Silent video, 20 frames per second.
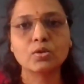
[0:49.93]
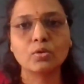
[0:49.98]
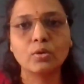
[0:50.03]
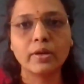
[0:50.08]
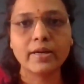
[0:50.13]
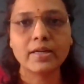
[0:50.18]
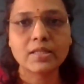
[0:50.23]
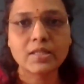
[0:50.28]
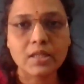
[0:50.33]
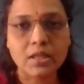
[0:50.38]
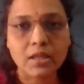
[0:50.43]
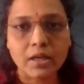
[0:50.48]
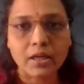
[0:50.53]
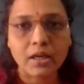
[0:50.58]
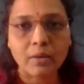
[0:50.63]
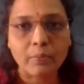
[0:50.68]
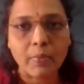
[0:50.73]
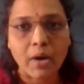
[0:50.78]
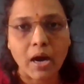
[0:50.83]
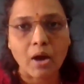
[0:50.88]
So let's
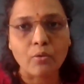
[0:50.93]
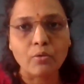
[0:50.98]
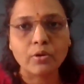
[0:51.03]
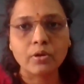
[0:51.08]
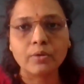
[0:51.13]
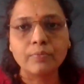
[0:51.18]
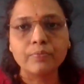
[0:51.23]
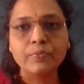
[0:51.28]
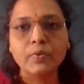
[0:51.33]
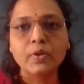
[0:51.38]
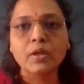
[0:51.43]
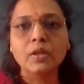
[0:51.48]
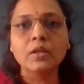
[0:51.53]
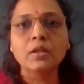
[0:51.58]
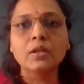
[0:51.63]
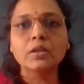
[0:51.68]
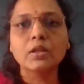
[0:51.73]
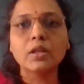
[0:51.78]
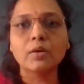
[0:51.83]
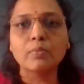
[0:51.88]
learn about
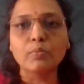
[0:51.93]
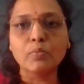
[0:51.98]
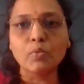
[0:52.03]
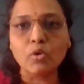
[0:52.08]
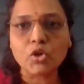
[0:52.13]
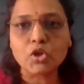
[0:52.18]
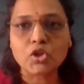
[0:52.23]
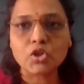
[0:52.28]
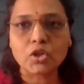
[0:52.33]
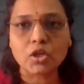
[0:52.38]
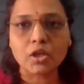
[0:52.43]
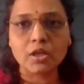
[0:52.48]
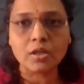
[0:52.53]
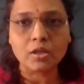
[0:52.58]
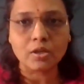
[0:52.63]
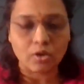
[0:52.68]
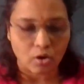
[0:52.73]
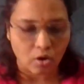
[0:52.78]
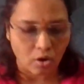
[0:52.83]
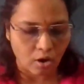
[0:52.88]
the
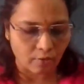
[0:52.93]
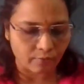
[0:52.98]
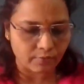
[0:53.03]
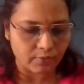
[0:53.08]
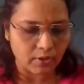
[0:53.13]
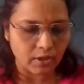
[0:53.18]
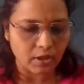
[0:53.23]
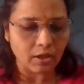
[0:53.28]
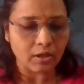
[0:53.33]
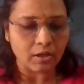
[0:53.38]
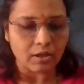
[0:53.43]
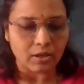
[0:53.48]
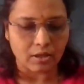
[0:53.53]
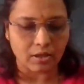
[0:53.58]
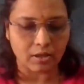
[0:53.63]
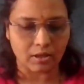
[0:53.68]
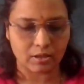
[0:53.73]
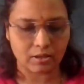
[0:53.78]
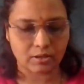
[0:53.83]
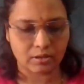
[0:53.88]
motion of the
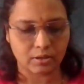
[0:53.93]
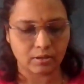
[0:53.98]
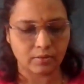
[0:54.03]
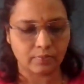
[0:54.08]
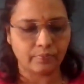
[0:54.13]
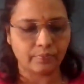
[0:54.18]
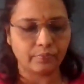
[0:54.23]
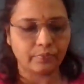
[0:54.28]
earth.